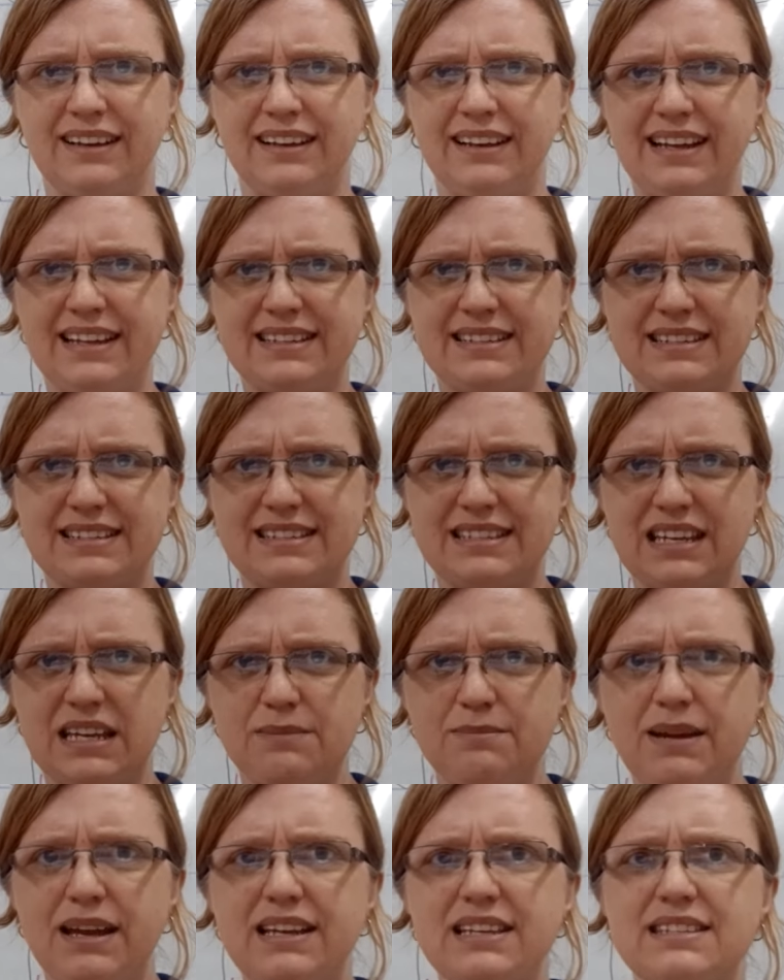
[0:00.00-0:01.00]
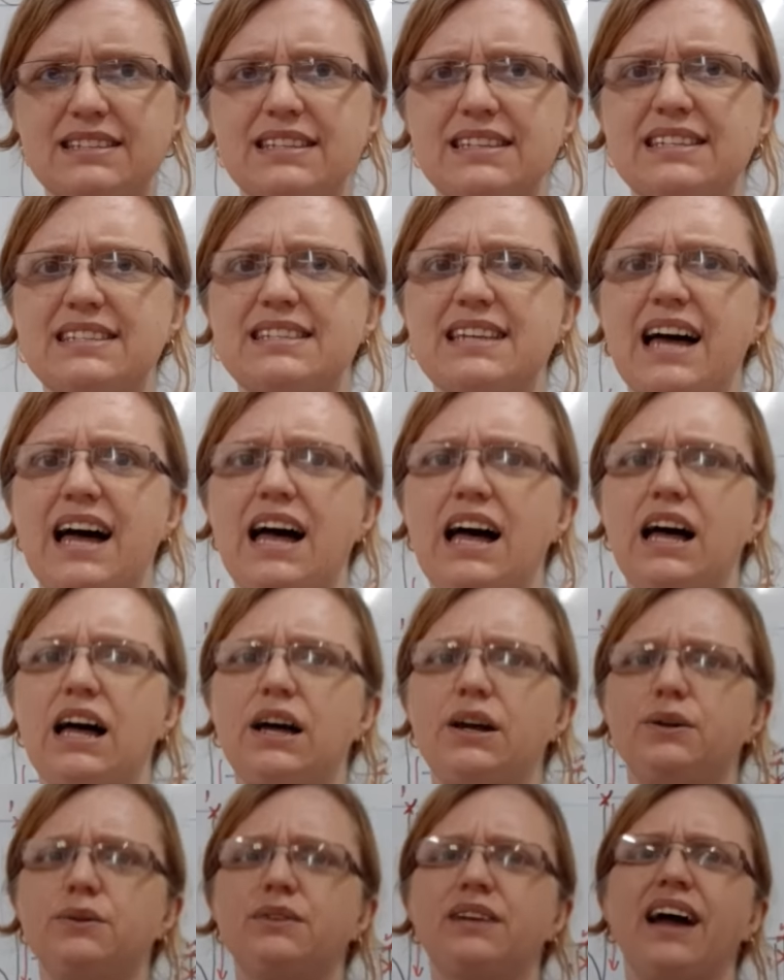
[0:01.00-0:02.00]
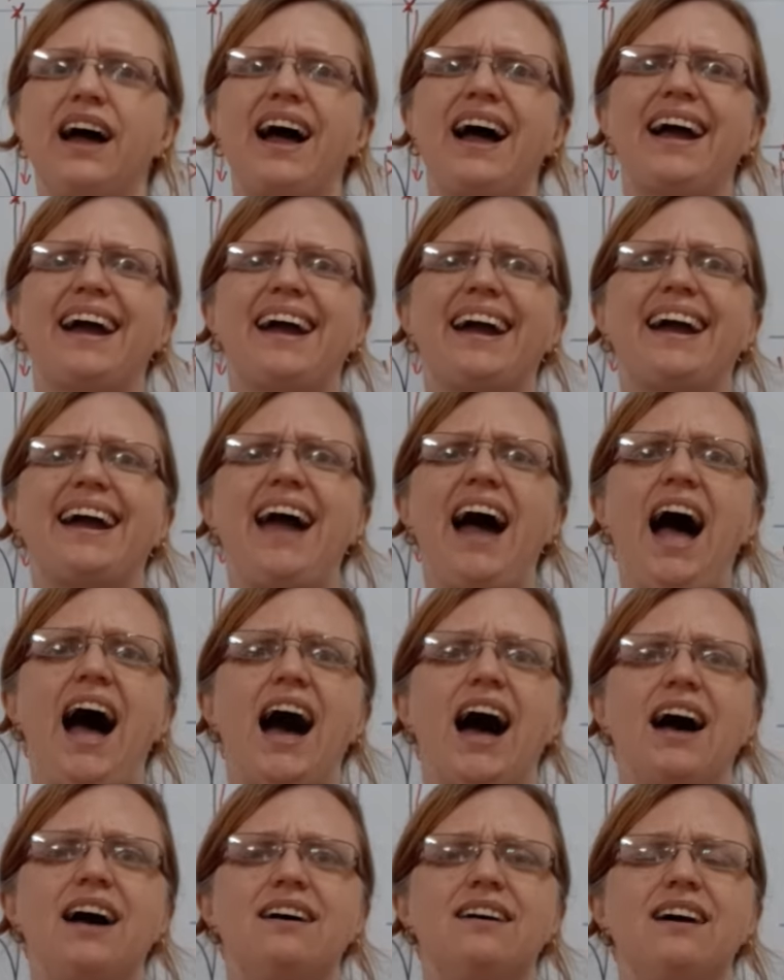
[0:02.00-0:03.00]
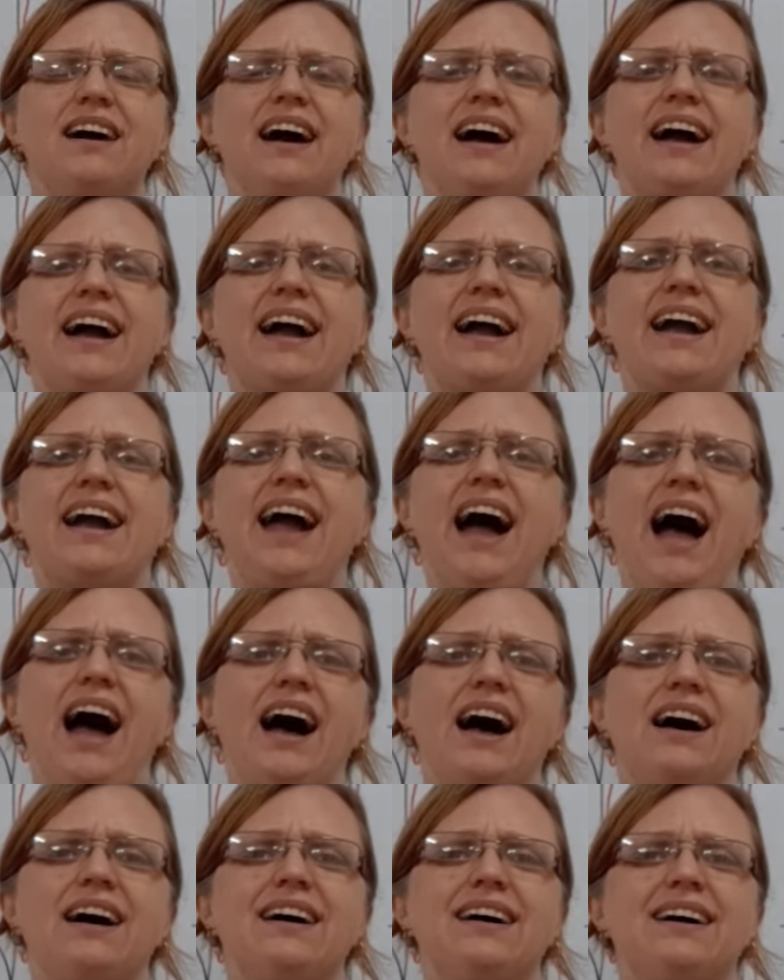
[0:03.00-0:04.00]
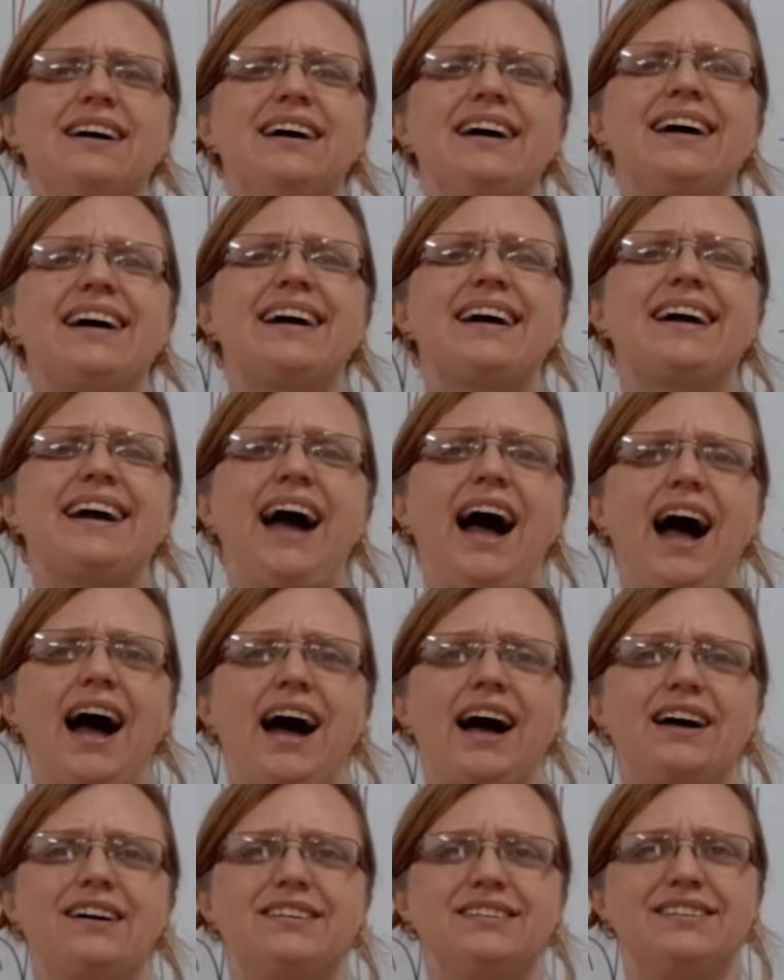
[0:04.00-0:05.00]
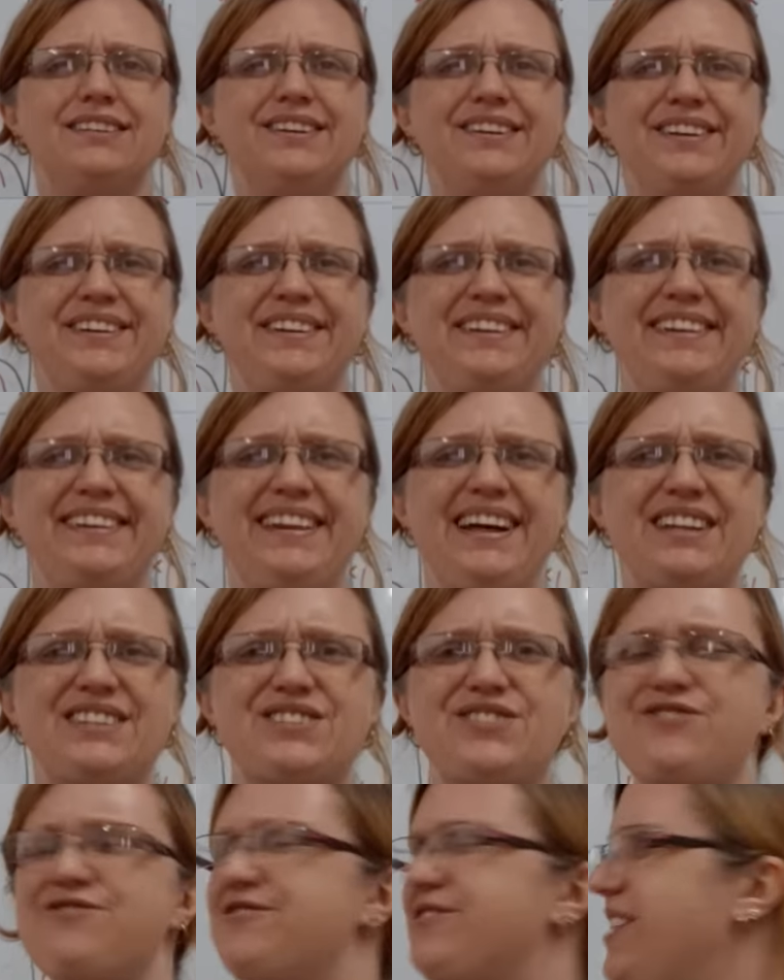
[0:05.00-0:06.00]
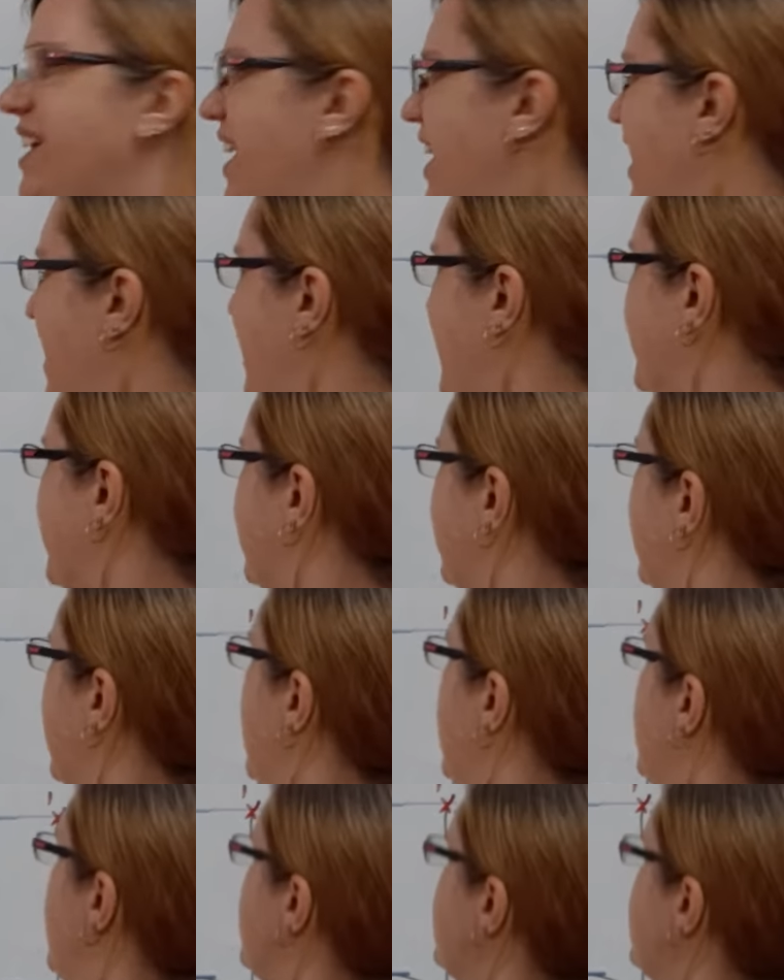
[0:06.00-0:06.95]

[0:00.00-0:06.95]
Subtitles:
Letter C makes the sound K, K, K. That's right.